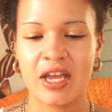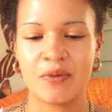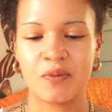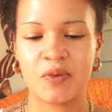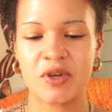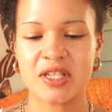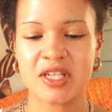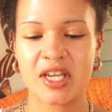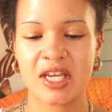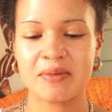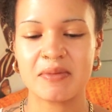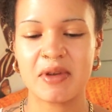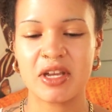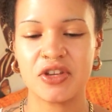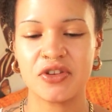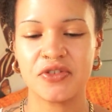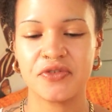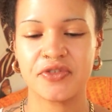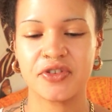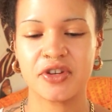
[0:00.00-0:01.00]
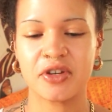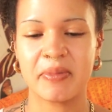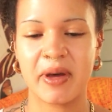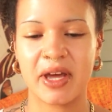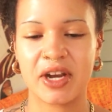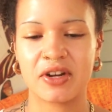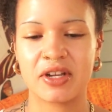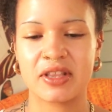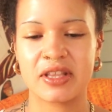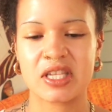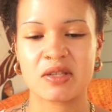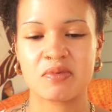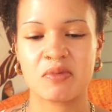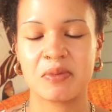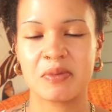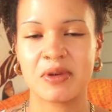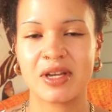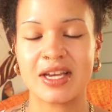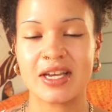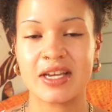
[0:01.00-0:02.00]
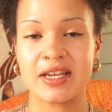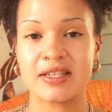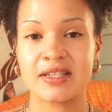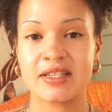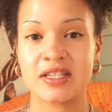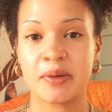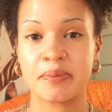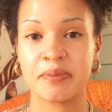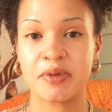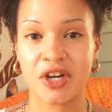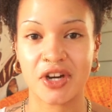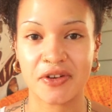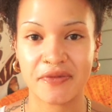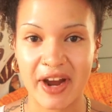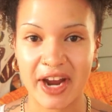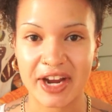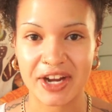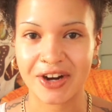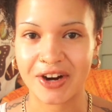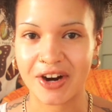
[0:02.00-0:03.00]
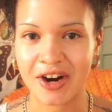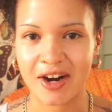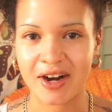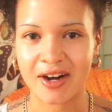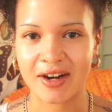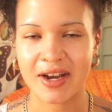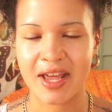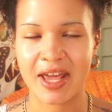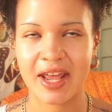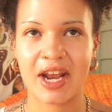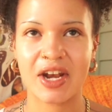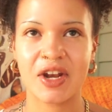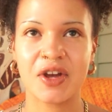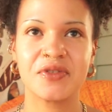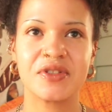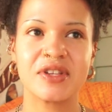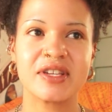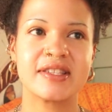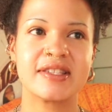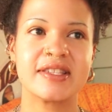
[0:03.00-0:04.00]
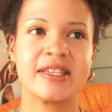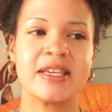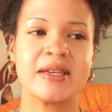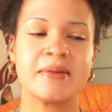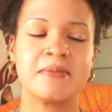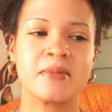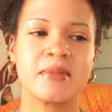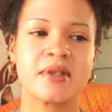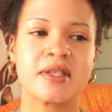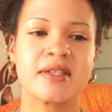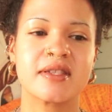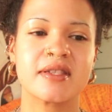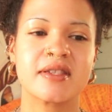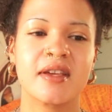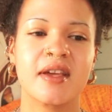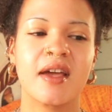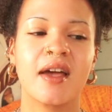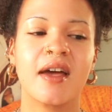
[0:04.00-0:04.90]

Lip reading: what's gonna make you feel better in this moment is to purify your heart. And I know this seems